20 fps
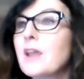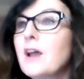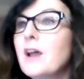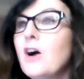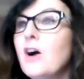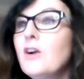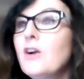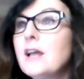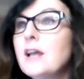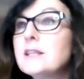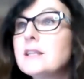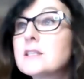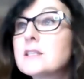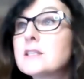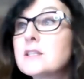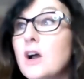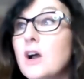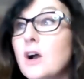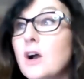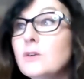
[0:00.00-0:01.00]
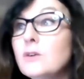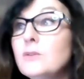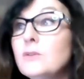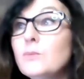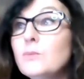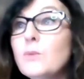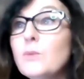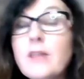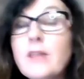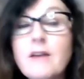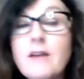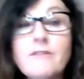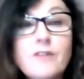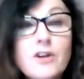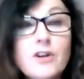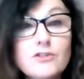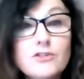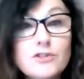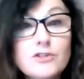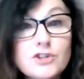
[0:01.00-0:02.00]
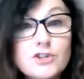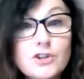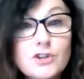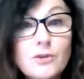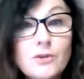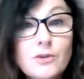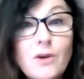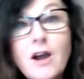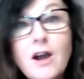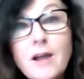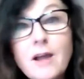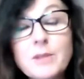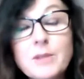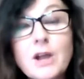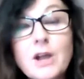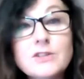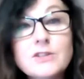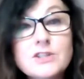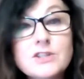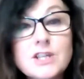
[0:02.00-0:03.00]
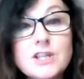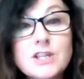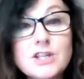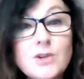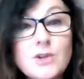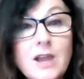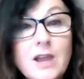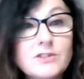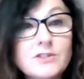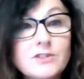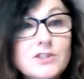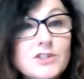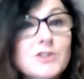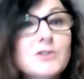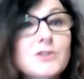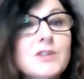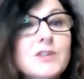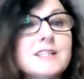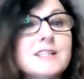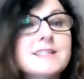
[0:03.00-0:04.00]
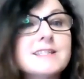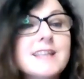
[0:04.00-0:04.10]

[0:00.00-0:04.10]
All right, so without further ado, I'm going to teach you how to do this.